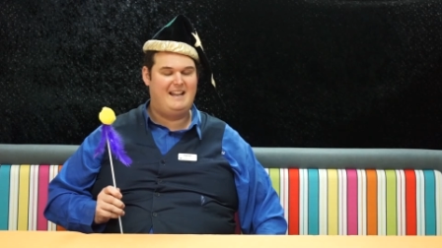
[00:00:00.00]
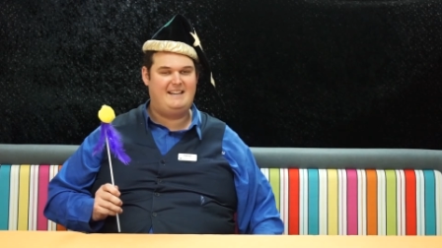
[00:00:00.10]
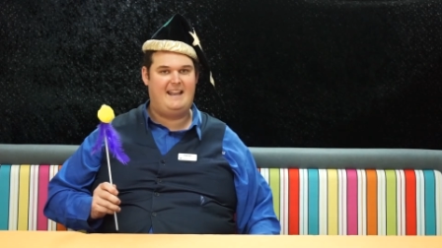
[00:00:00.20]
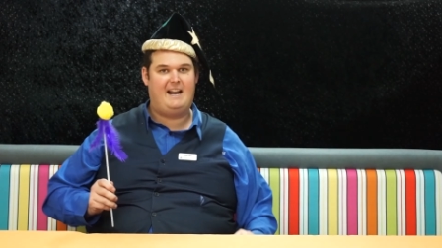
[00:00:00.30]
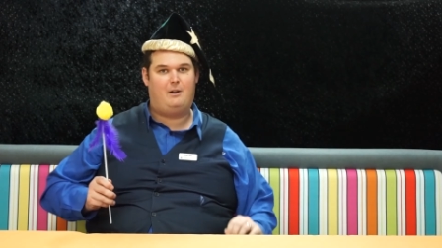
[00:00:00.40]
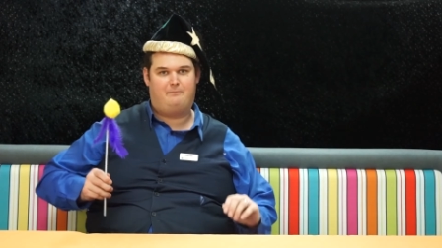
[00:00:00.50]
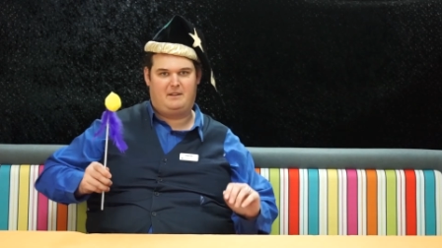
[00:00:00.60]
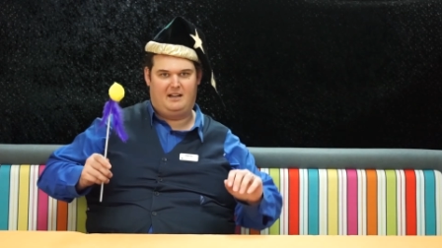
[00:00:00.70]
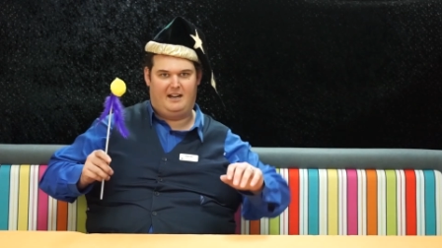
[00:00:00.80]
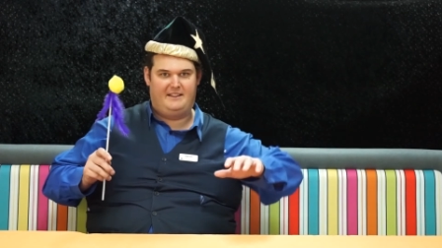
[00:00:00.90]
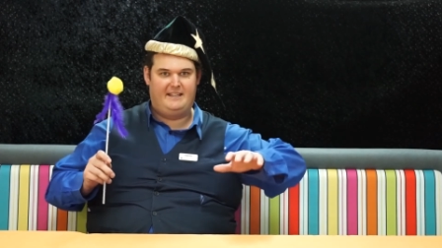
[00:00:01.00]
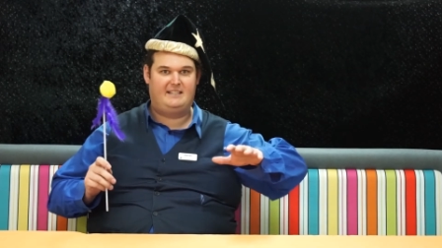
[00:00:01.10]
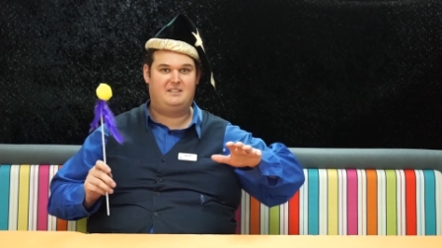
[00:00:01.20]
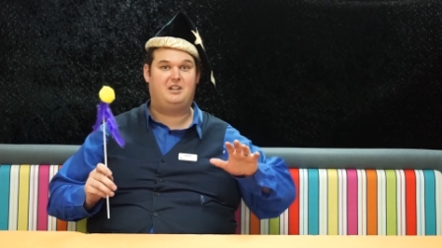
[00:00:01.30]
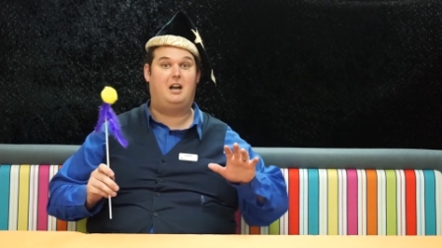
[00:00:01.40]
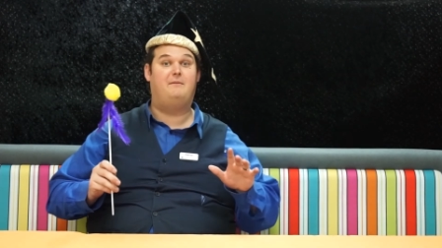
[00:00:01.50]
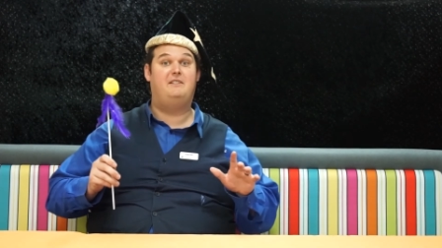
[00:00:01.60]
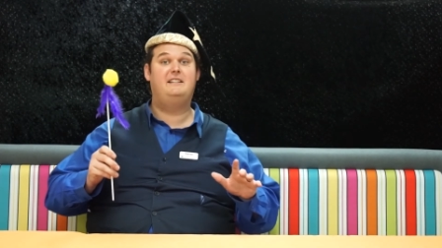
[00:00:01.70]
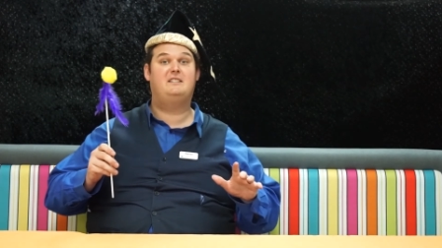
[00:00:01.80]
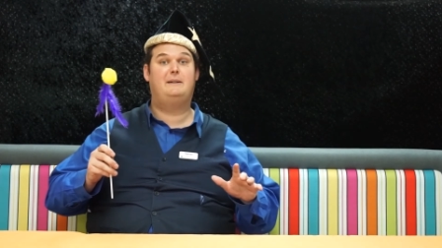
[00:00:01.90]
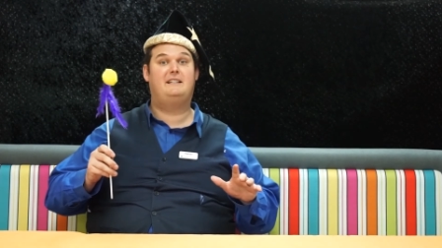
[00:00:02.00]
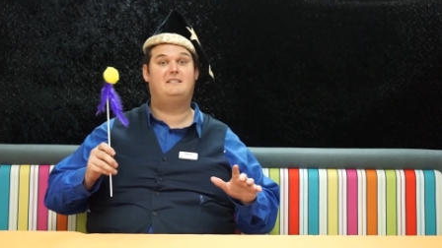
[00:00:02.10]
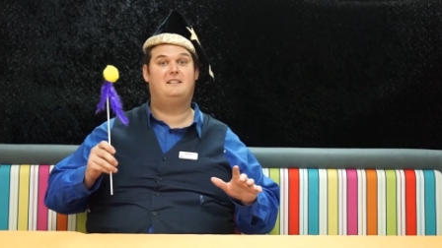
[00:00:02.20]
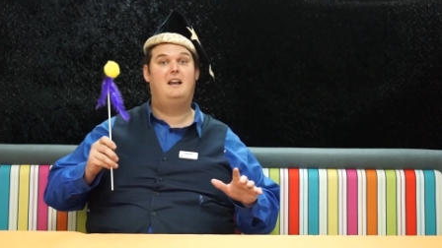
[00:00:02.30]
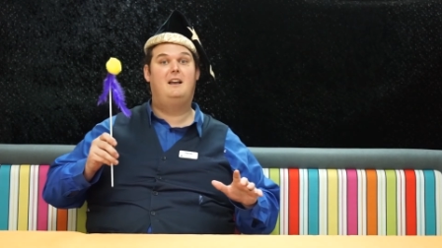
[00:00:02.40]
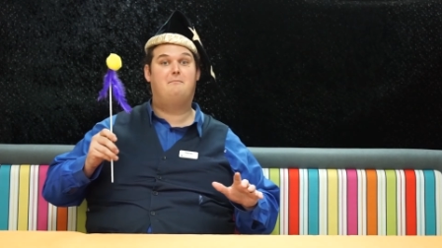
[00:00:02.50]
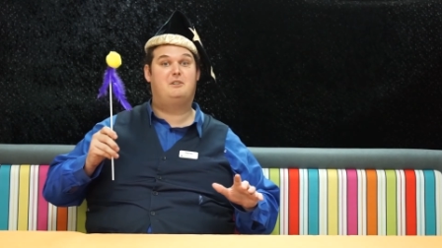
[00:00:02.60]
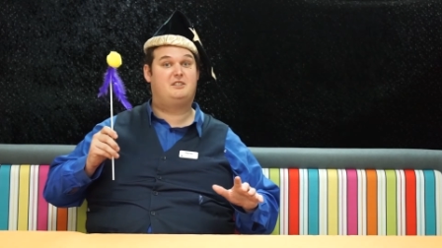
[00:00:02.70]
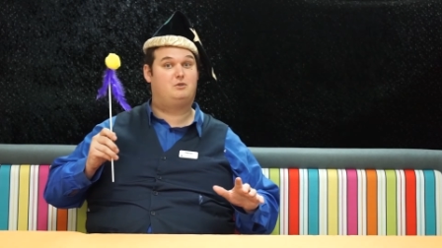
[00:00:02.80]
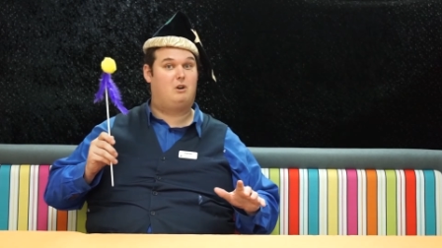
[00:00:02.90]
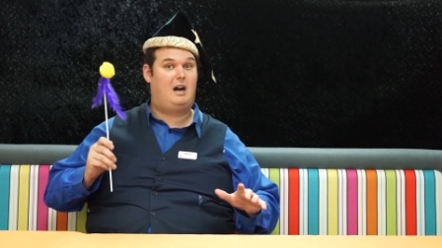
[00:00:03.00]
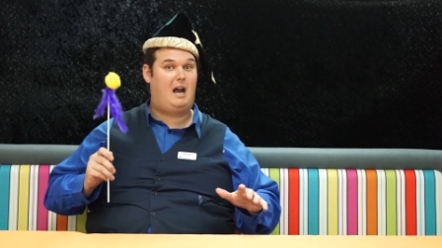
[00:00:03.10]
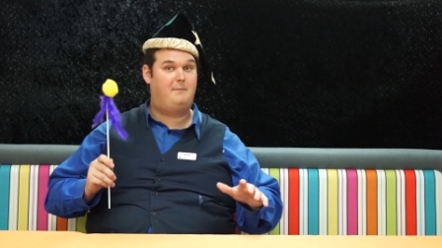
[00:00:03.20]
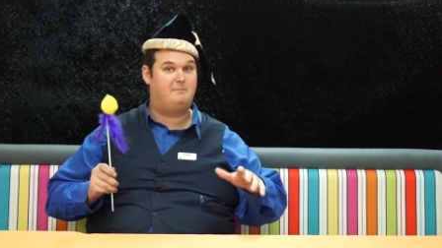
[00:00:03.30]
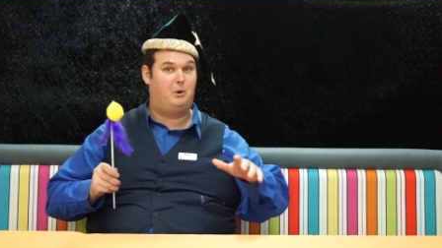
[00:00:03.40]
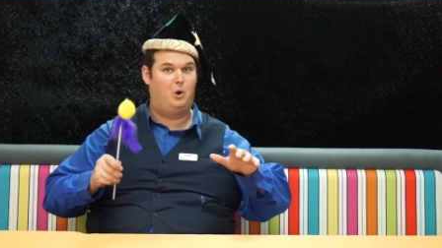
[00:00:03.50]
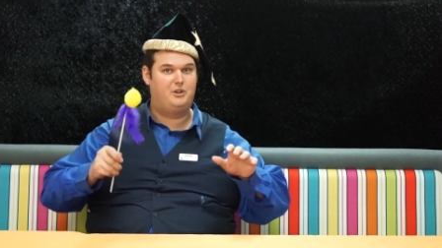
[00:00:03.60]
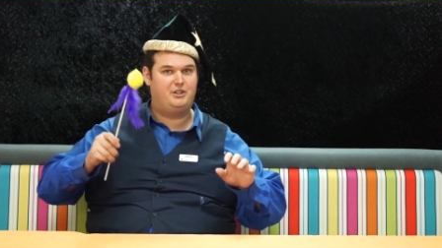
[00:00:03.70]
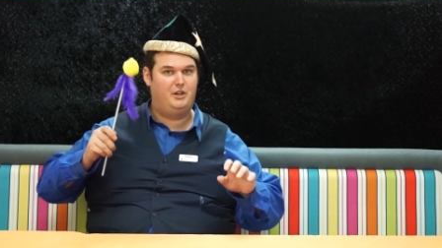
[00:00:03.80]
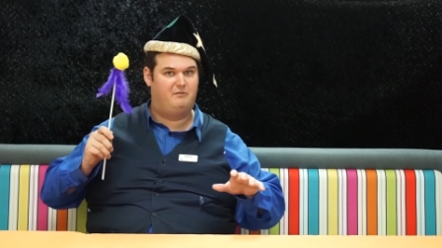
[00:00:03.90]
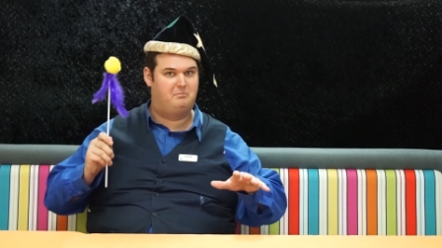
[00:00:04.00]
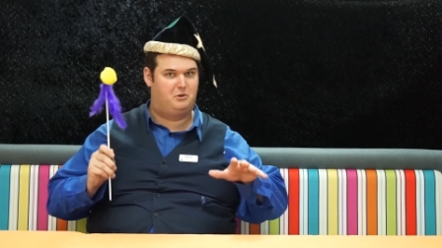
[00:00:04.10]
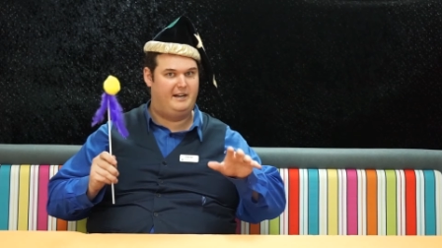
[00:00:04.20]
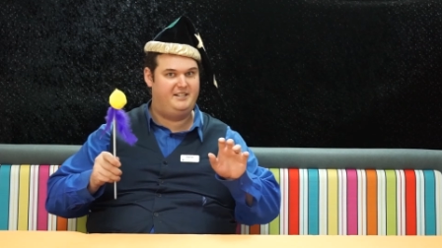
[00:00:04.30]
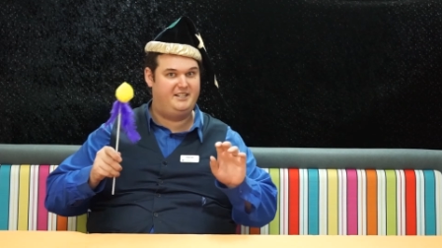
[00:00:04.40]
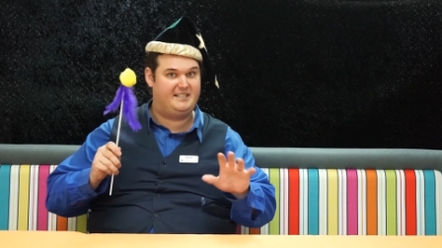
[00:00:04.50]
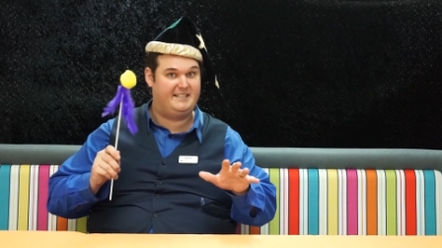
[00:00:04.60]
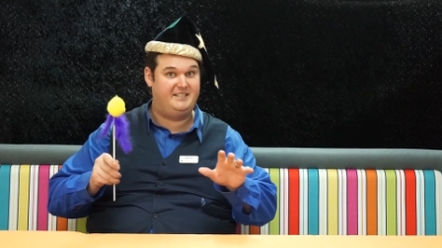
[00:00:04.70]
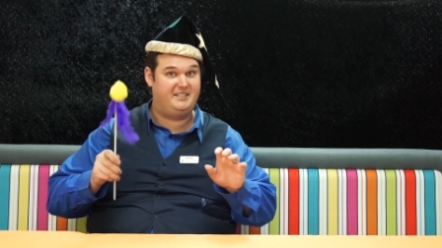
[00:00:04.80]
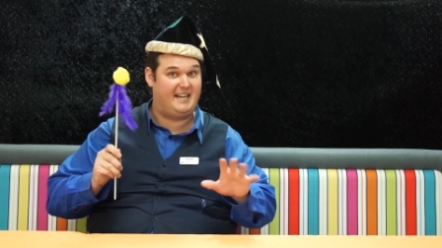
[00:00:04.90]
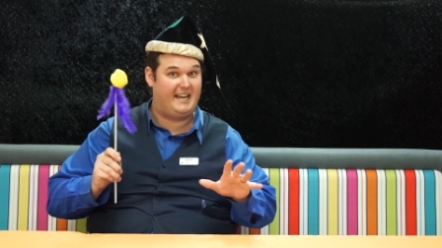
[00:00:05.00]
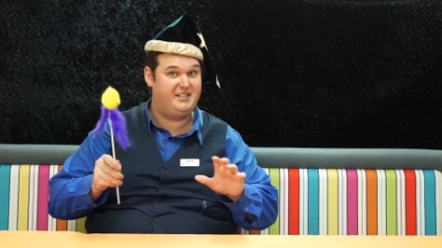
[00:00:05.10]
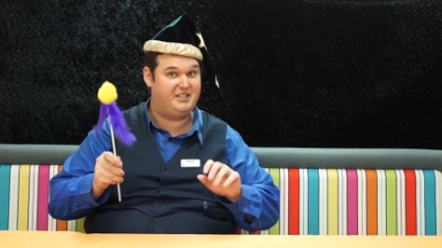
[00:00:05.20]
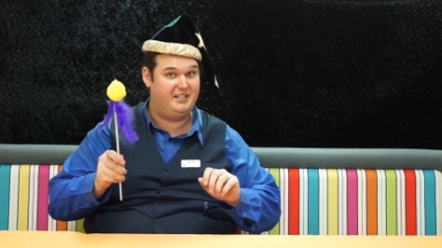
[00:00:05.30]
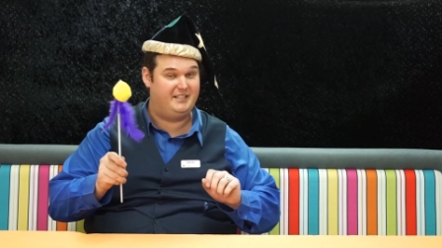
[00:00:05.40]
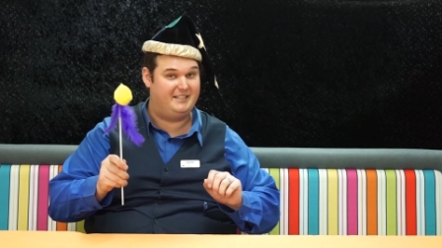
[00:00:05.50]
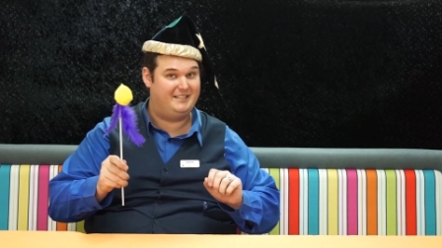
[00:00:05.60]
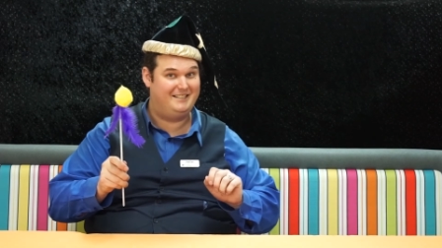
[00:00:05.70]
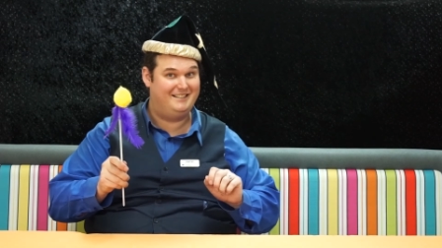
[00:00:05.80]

Now, I think it's time for this week's prescribed portion of prestidigitation.